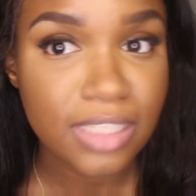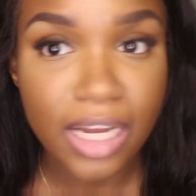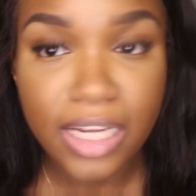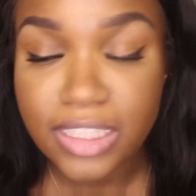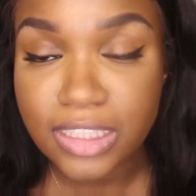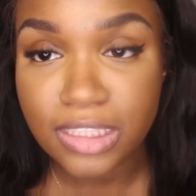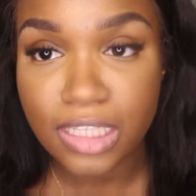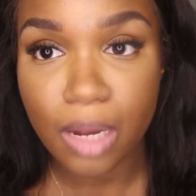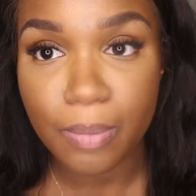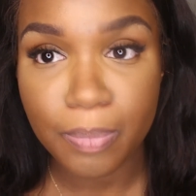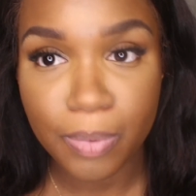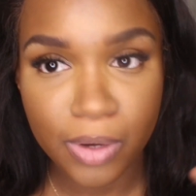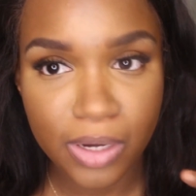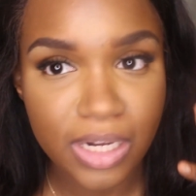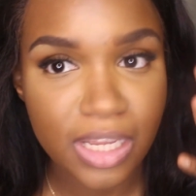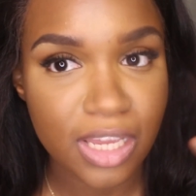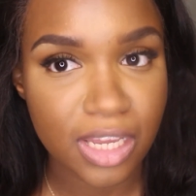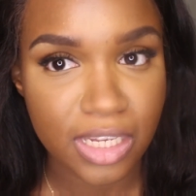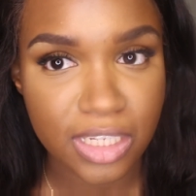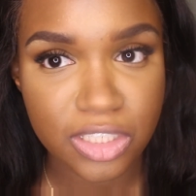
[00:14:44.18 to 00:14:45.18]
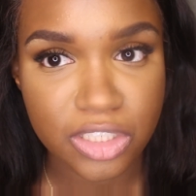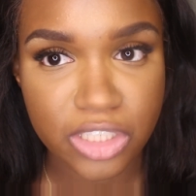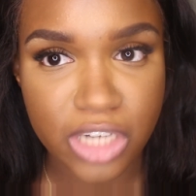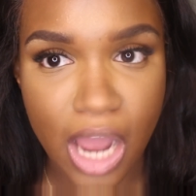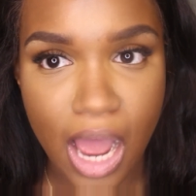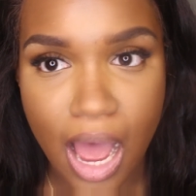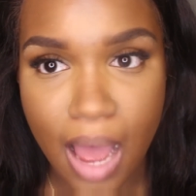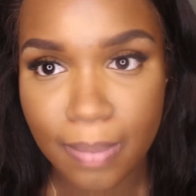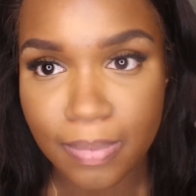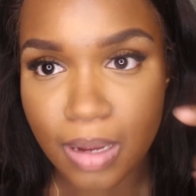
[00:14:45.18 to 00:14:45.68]
does a pretty good
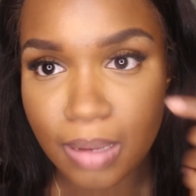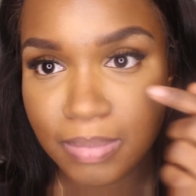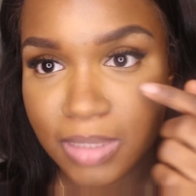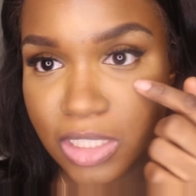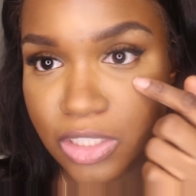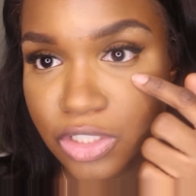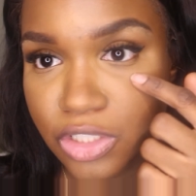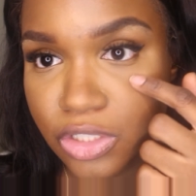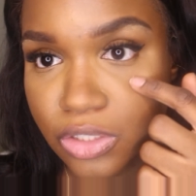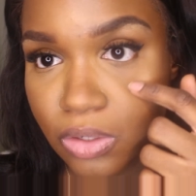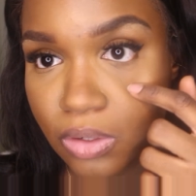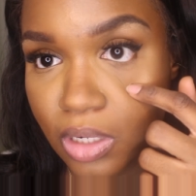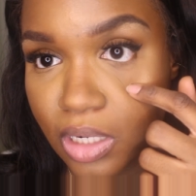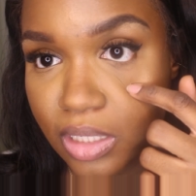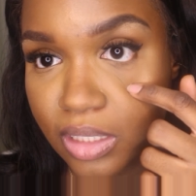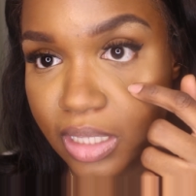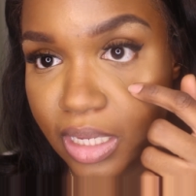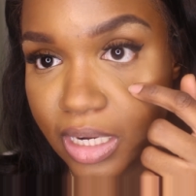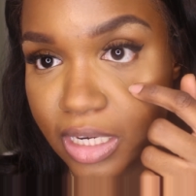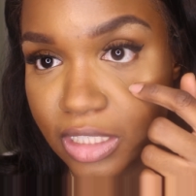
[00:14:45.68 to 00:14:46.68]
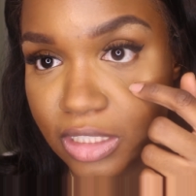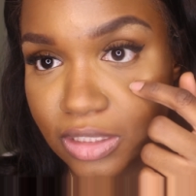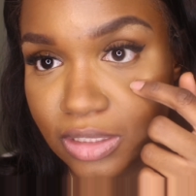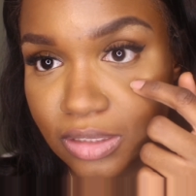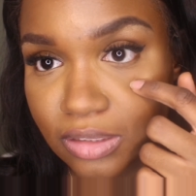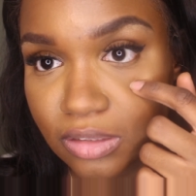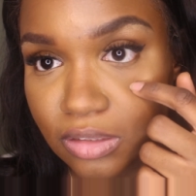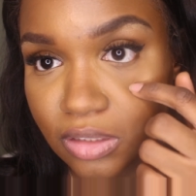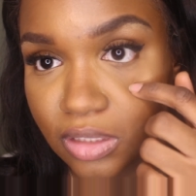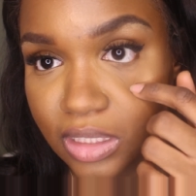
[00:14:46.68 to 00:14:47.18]
job. I mean, sure,
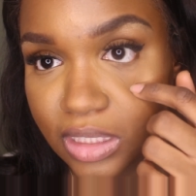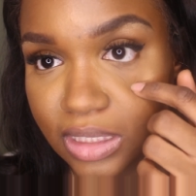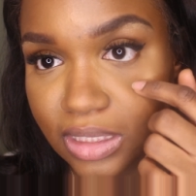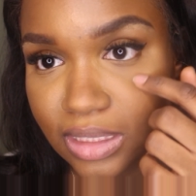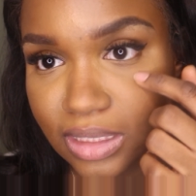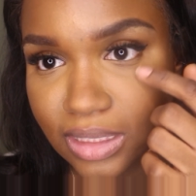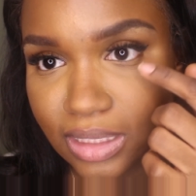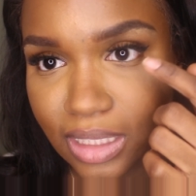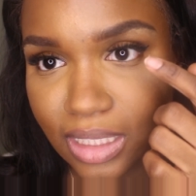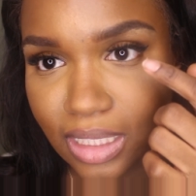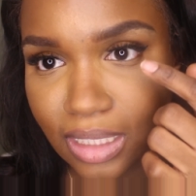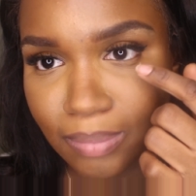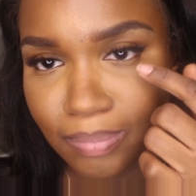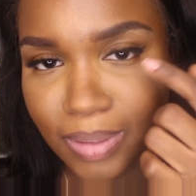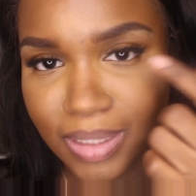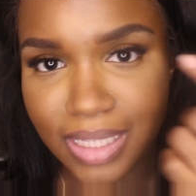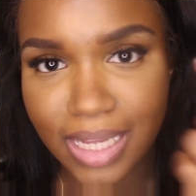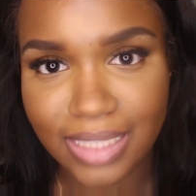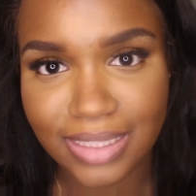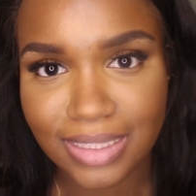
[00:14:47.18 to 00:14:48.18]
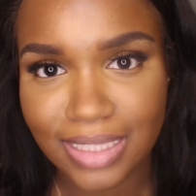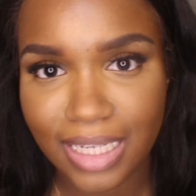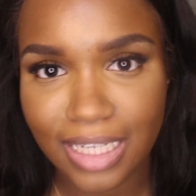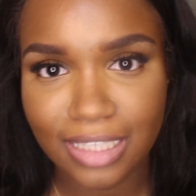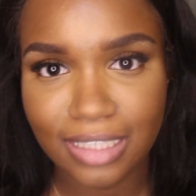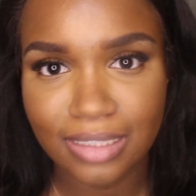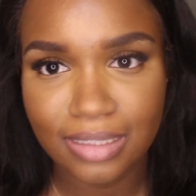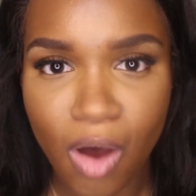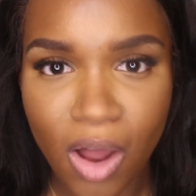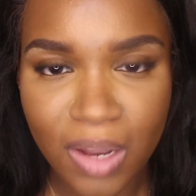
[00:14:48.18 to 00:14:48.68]
there's creasing, but that's
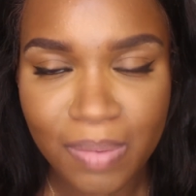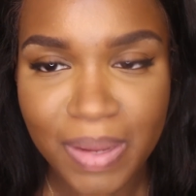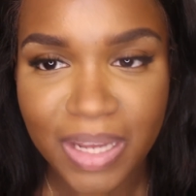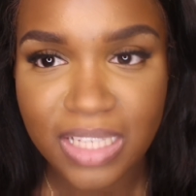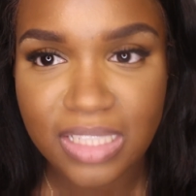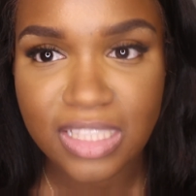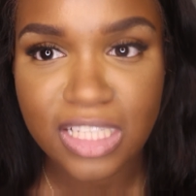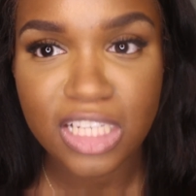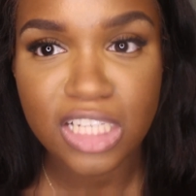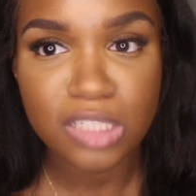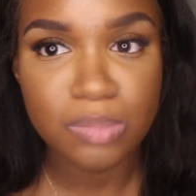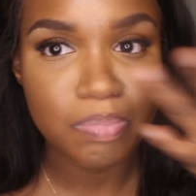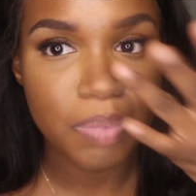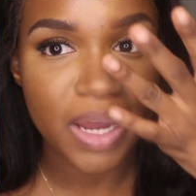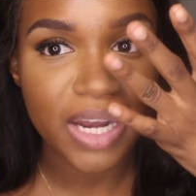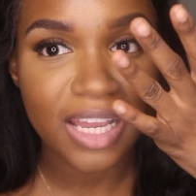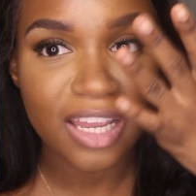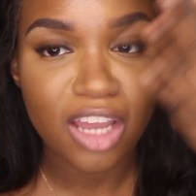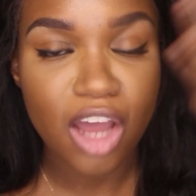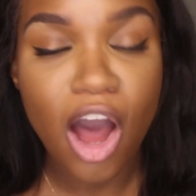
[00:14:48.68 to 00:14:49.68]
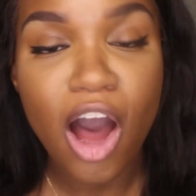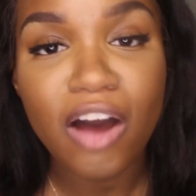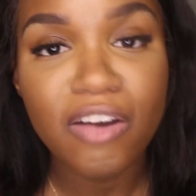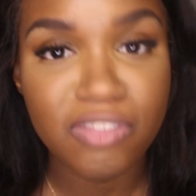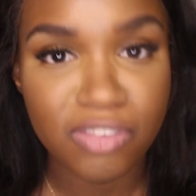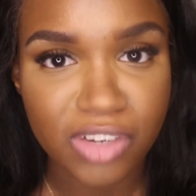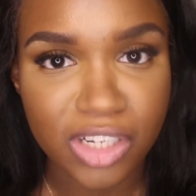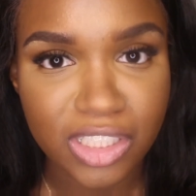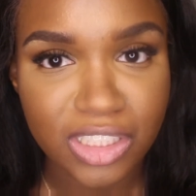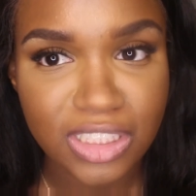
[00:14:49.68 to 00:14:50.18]
like all of my concealers, but it
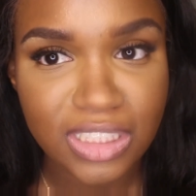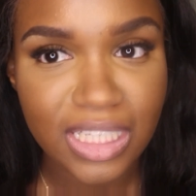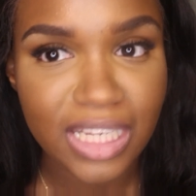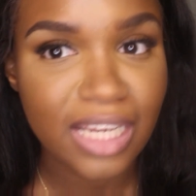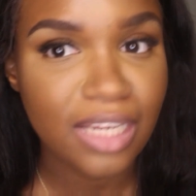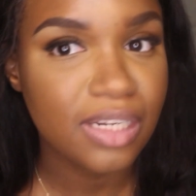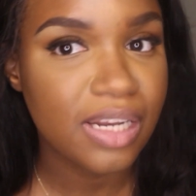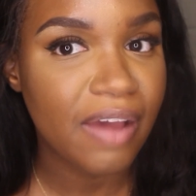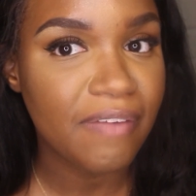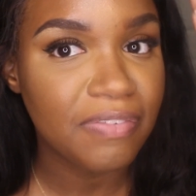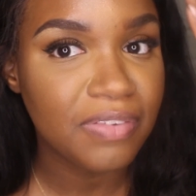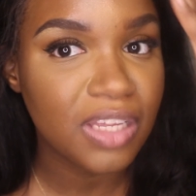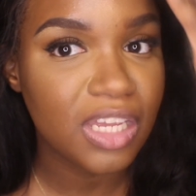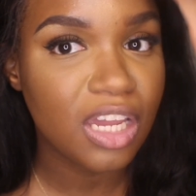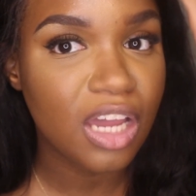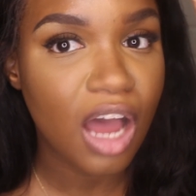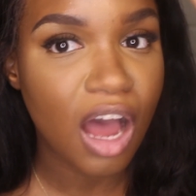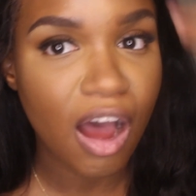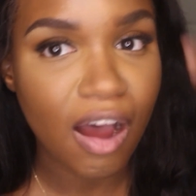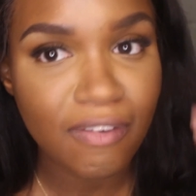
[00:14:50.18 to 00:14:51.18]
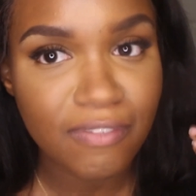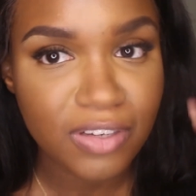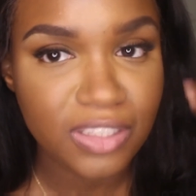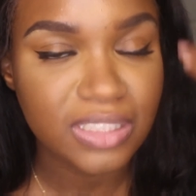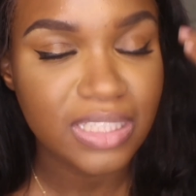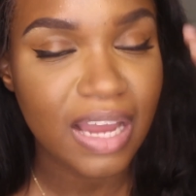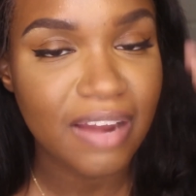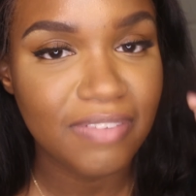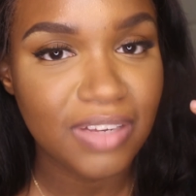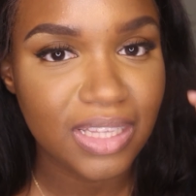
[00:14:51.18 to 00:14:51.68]
covers. It definitely
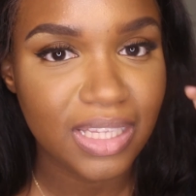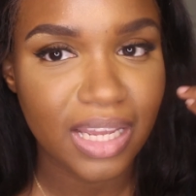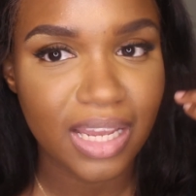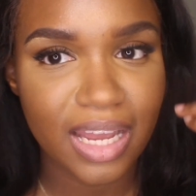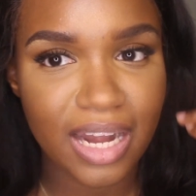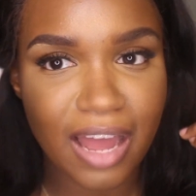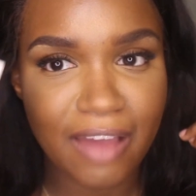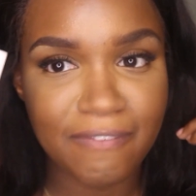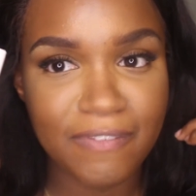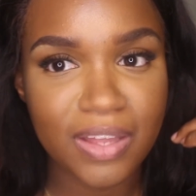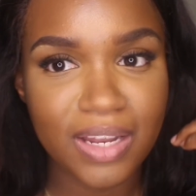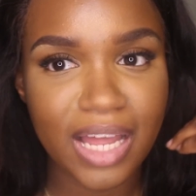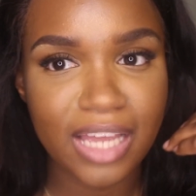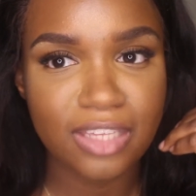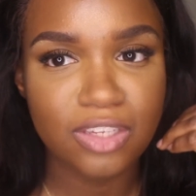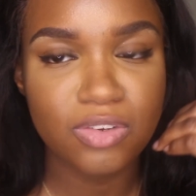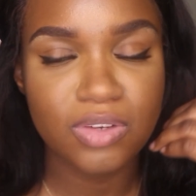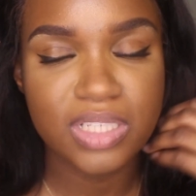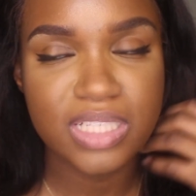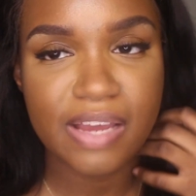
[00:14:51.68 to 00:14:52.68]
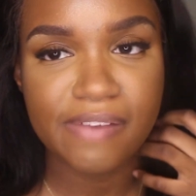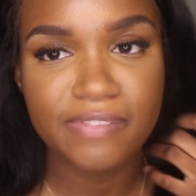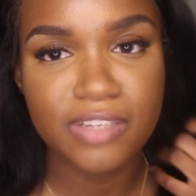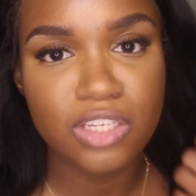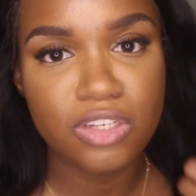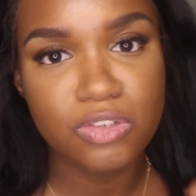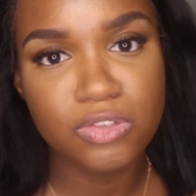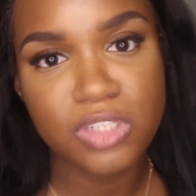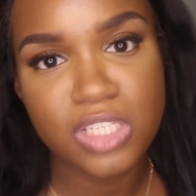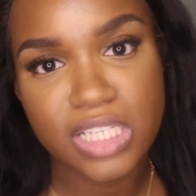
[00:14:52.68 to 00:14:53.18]
covers everything. And I feel like you could
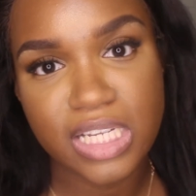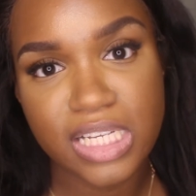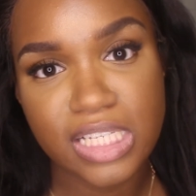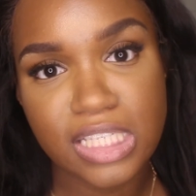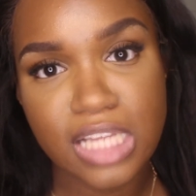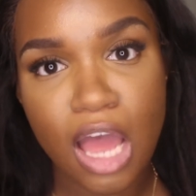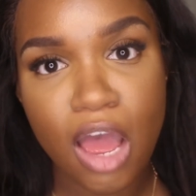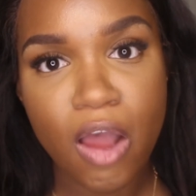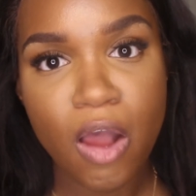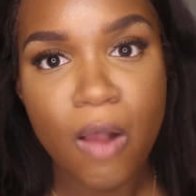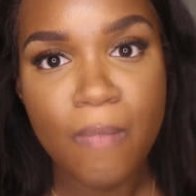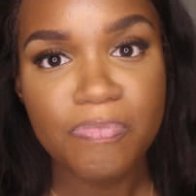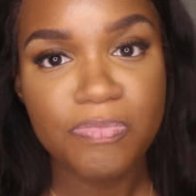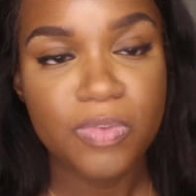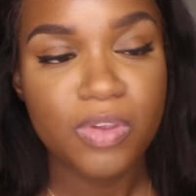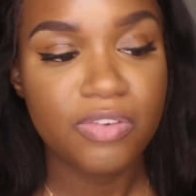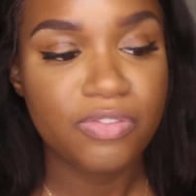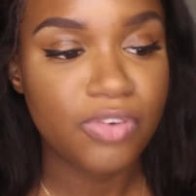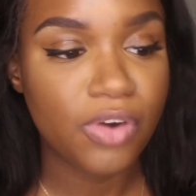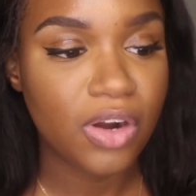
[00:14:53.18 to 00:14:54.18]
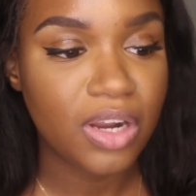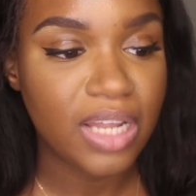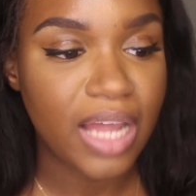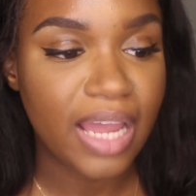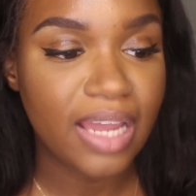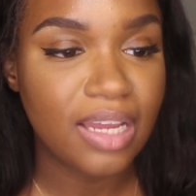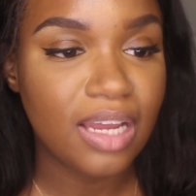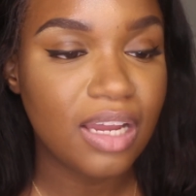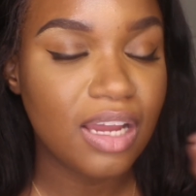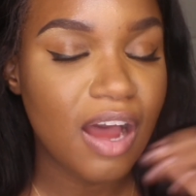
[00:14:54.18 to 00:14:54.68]
definitely use this for
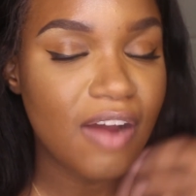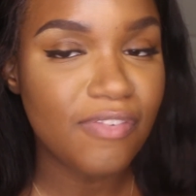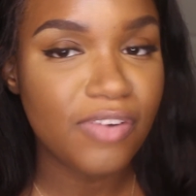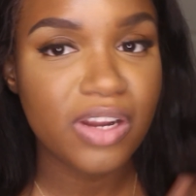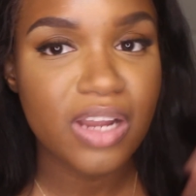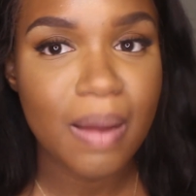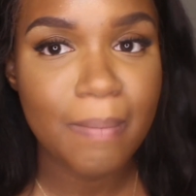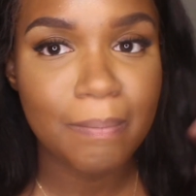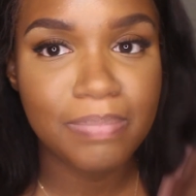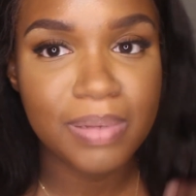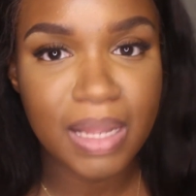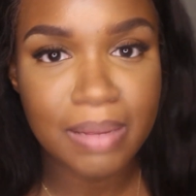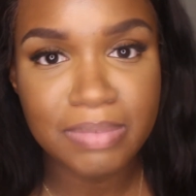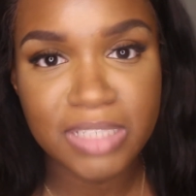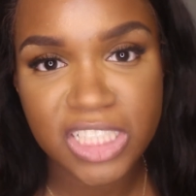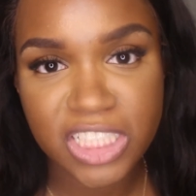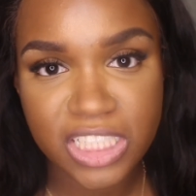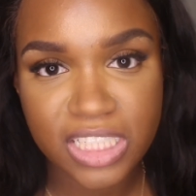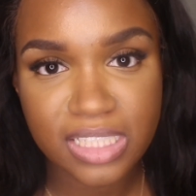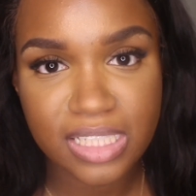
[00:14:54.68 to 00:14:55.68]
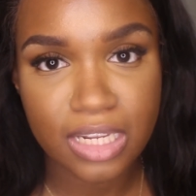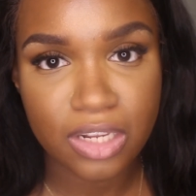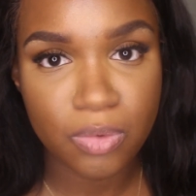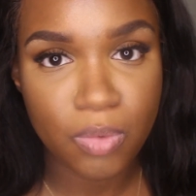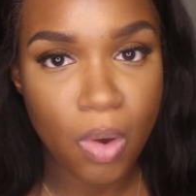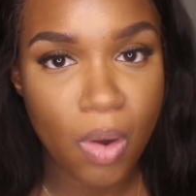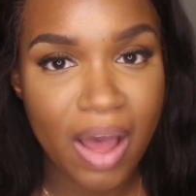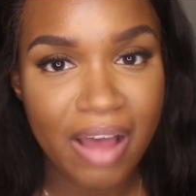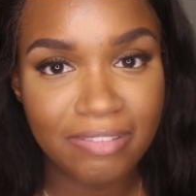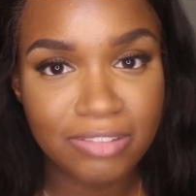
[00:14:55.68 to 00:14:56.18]
like covering up blemishes, and you
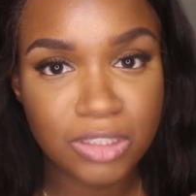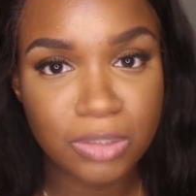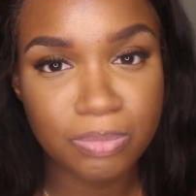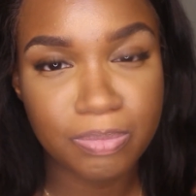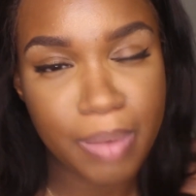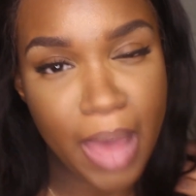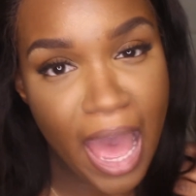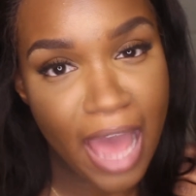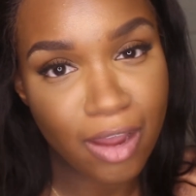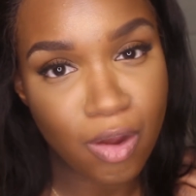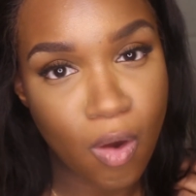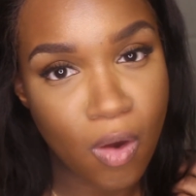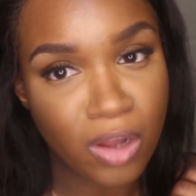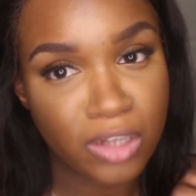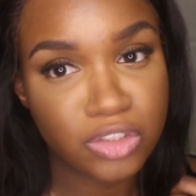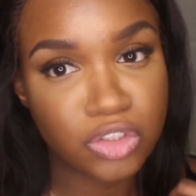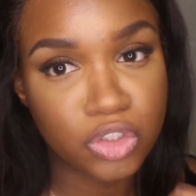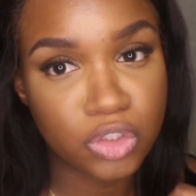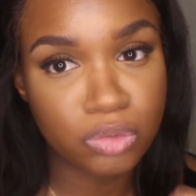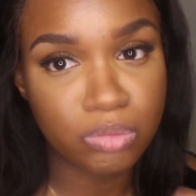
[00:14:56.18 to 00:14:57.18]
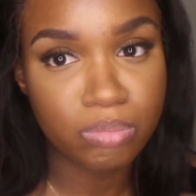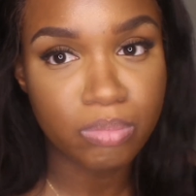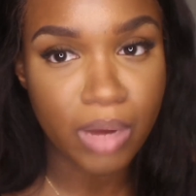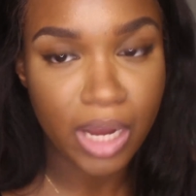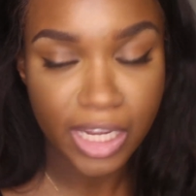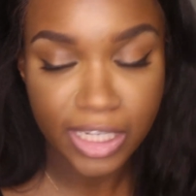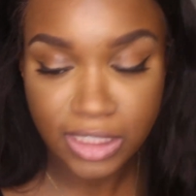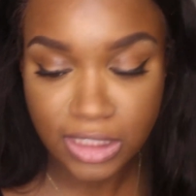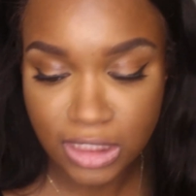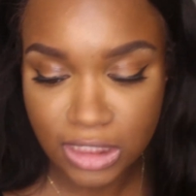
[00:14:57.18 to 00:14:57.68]
won't have to pack on too
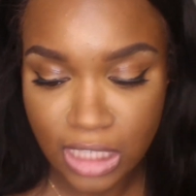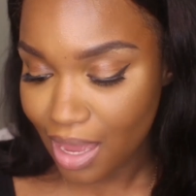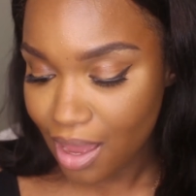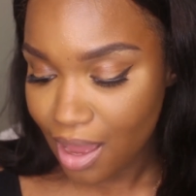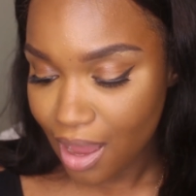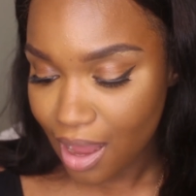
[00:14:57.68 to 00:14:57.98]
much.